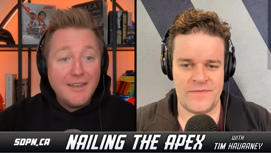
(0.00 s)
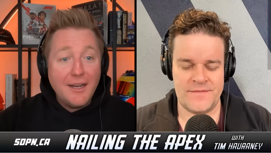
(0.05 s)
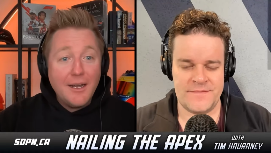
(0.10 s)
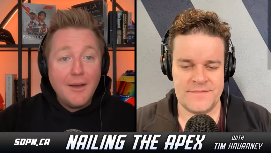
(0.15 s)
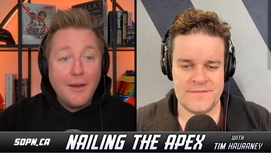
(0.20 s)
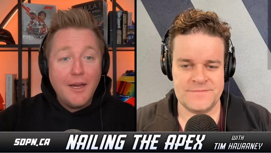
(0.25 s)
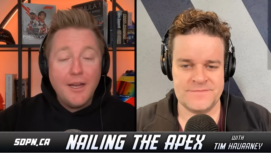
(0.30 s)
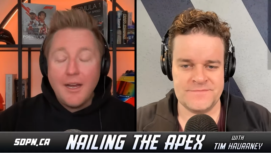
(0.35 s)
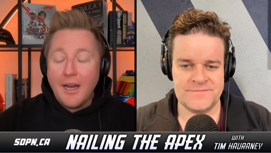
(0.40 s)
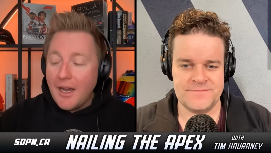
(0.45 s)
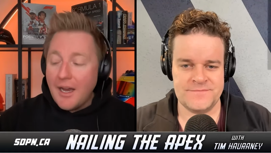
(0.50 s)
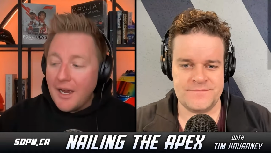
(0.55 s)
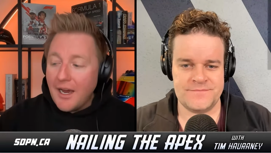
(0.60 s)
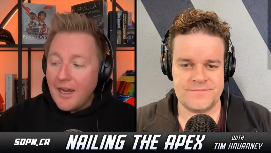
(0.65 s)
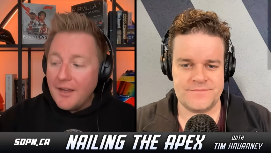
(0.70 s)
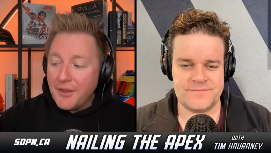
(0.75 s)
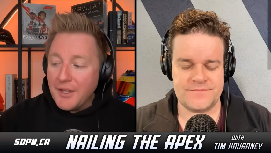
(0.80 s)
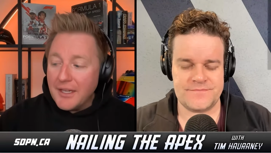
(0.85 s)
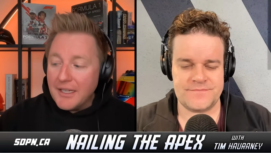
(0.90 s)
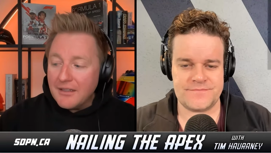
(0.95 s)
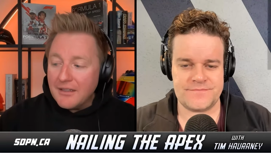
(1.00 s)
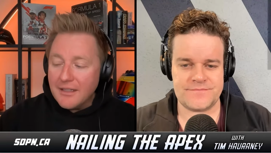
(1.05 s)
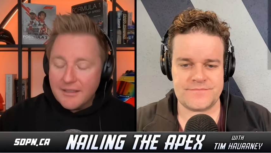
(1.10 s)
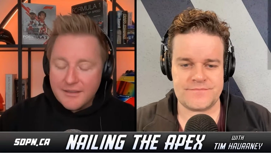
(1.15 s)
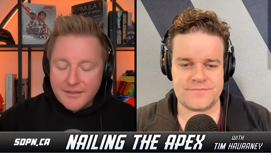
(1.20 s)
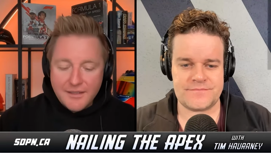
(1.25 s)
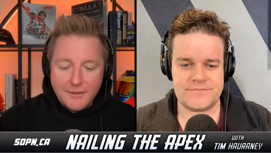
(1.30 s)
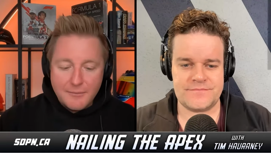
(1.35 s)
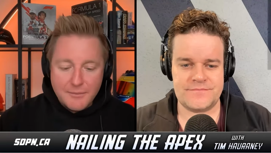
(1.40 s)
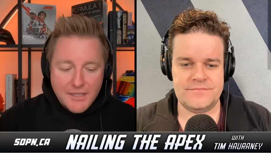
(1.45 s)
Speaker 1: I, I I think like
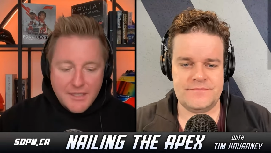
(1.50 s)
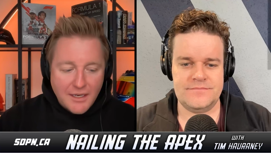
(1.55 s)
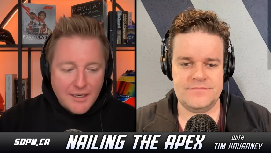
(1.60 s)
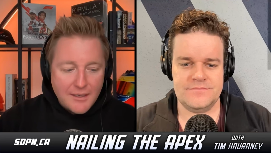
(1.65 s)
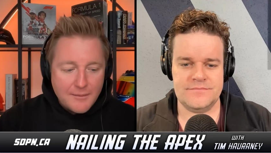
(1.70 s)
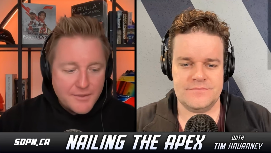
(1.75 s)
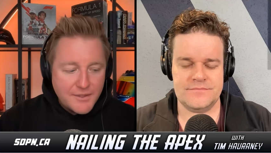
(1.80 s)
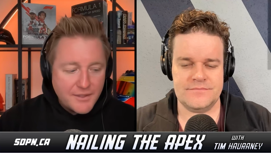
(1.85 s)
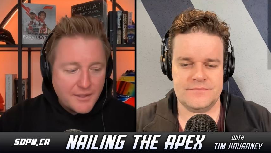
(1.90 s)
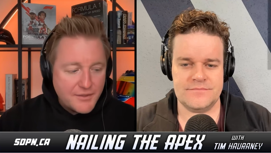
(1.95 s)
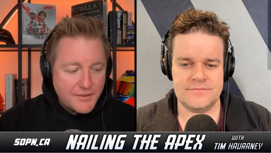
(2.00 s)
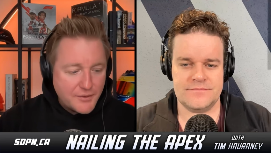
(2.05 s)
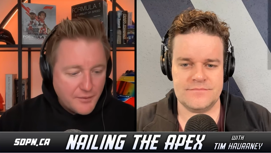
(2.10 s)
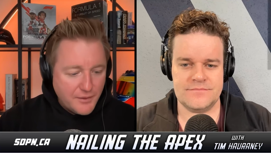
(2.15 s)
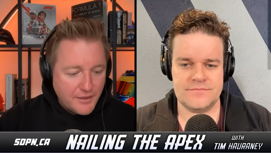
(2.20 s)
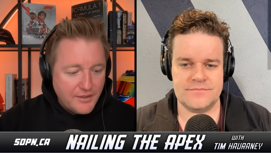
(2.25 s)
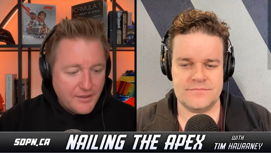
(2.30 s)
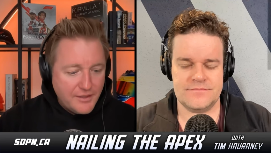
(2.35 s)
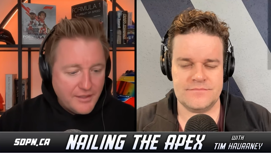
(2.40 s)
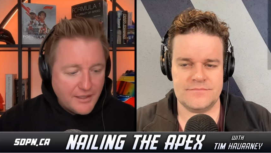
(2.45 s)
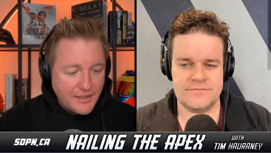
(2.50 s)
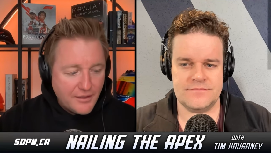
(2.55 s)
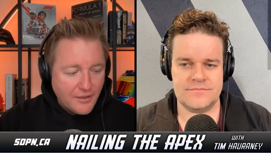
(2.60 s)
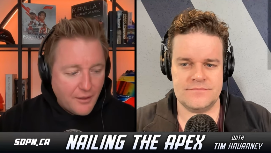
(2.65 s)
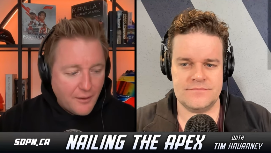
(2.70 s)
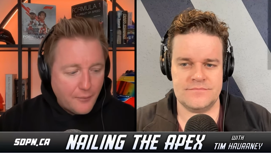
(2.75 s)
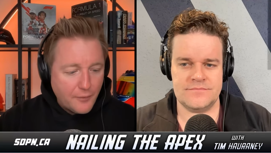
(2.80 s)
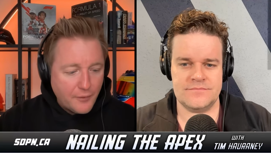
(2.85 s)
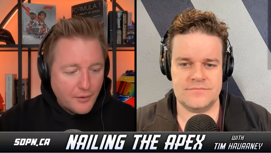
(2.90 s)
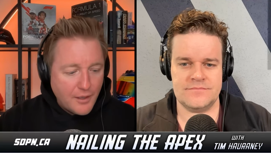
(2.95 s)
sometimes Australia can
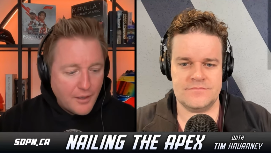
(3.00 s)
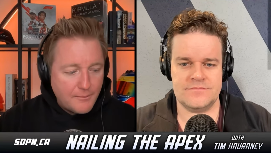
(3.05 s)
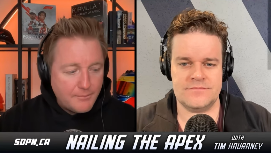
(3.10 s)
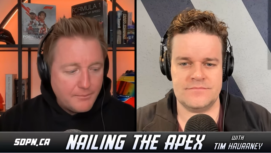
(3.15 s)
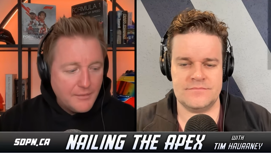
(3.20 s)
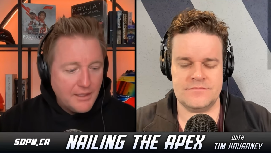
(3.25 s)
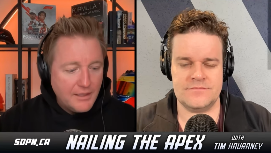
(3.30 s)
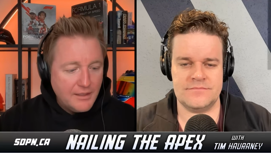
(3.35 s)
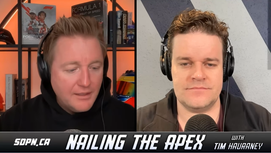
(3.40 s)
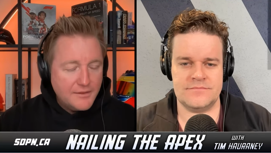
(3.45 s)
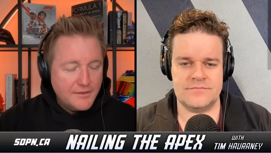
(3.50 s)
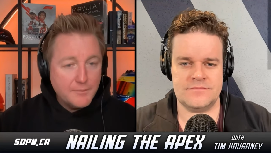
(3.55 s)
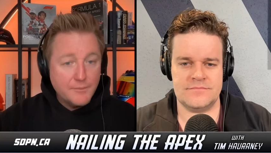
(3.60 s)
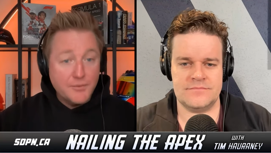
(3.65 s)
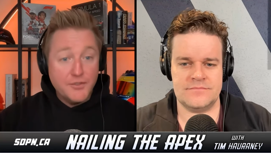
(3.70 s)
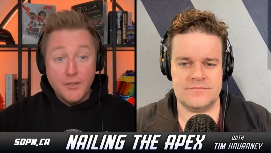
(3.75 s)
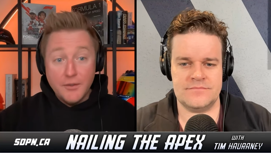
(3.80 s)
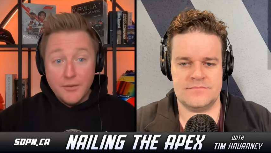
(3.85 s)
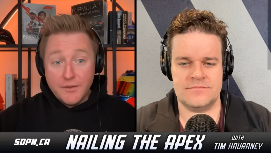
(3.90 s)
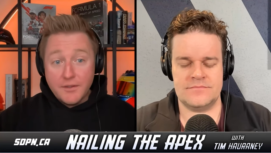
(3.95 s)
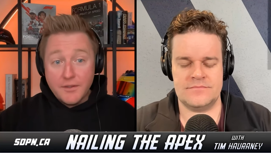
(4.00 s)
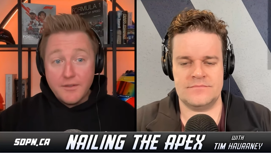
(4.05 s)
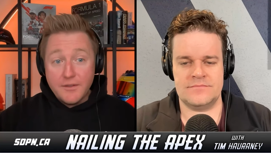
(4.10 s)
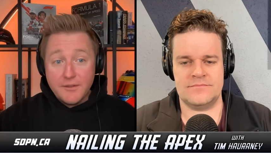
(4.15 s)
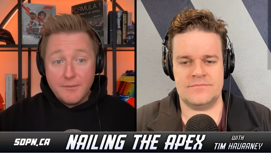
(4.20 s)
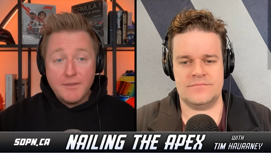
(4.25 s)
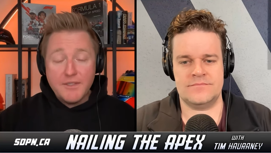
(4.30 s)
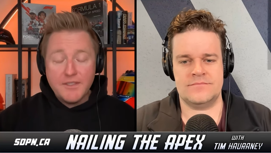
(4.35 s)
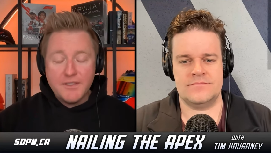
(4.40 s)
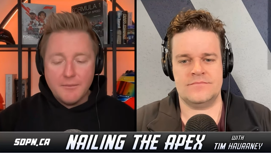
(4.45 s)
offer up some
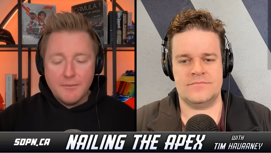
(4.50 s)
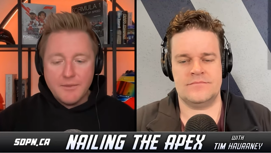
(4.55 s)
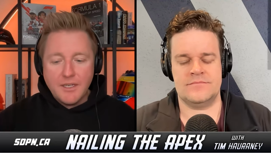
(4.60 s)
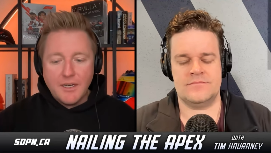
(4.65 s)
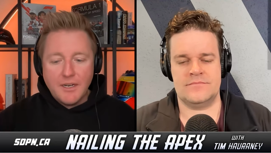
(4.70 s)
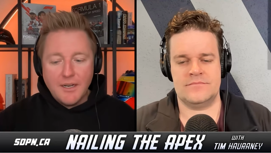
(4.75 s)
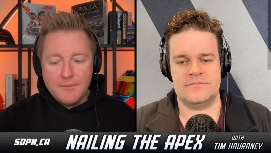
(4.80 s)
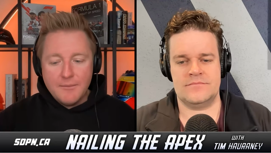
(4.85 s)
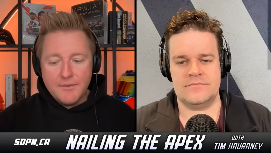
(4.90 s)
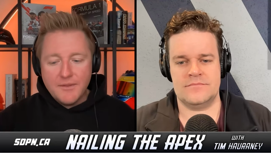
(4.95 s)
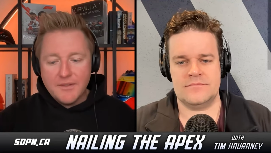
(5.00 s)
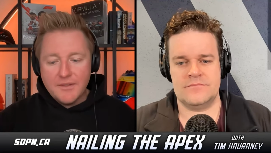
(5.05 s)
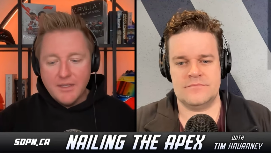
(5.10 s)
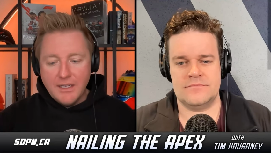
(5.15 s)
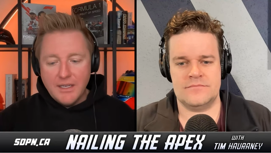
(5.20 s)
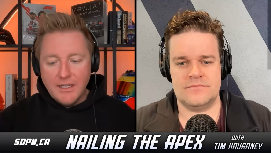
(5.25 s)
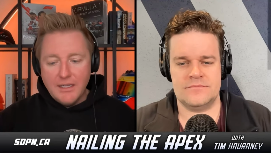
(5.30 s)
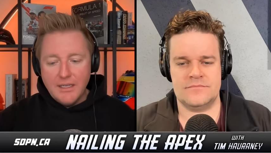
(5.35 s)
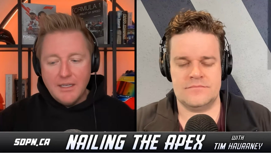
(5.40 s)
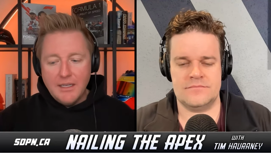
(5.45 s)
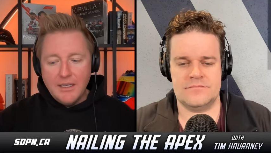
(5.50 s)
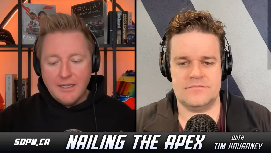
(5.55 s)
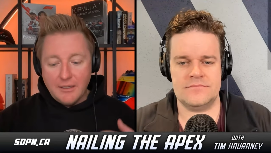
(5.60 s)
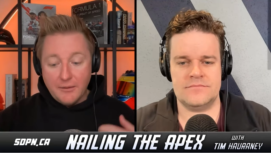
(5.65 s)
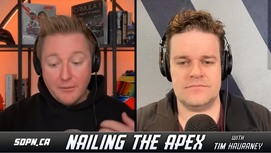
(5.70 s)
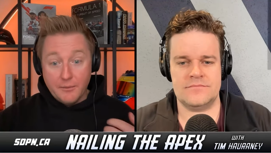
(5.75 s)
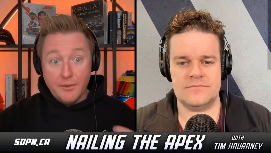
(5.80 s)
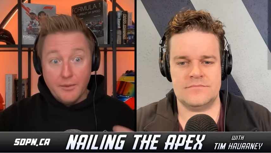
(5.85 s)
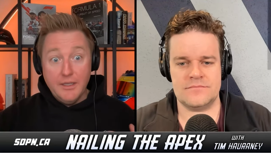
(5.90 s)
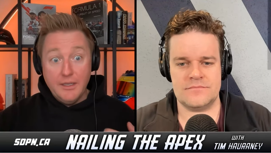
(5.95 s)
snoozers, but sometimes it
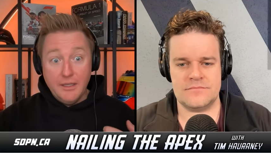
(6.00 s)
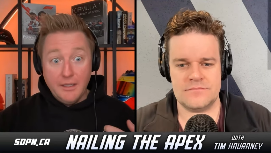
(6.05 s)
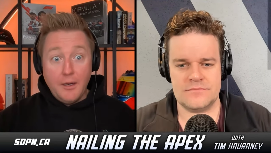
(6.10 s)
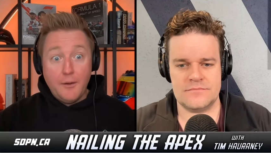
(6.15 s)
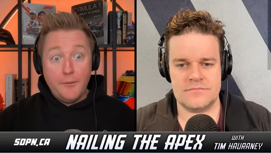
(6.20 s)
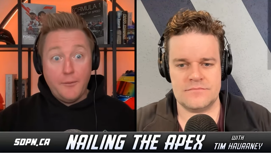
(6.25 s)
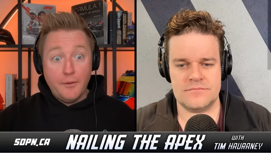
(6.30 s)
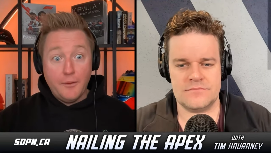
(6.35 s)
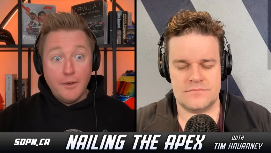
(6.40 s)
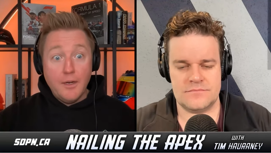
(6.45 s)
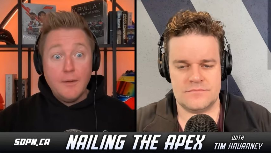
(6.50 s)
can really offer